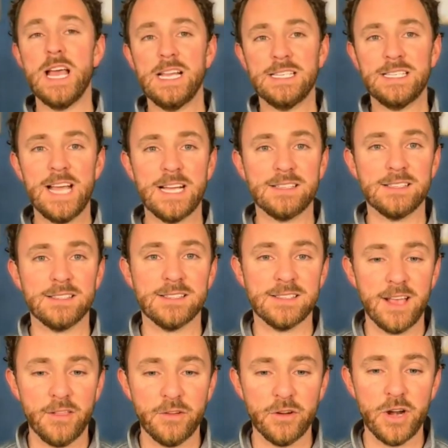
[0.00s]
Texas
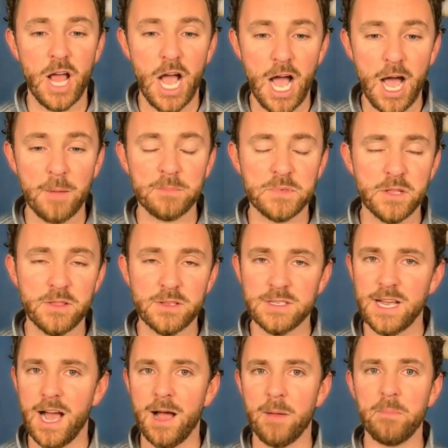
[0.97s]
Southern up to the
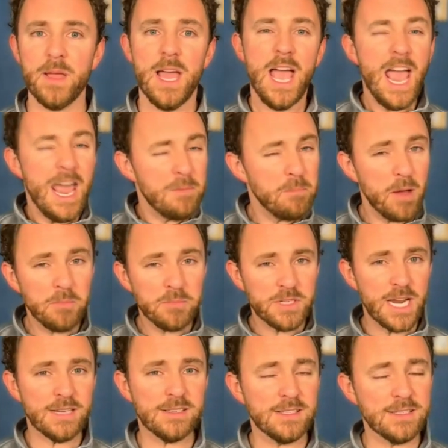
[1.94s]
top and bumped
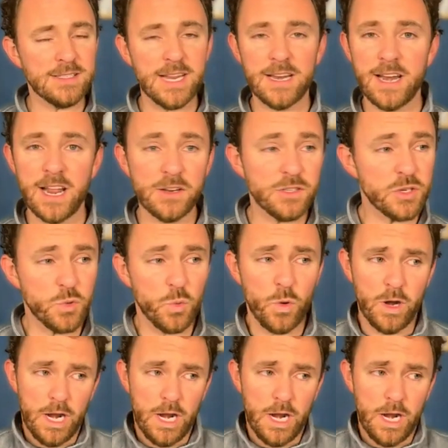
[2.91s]
Jackson State down just one.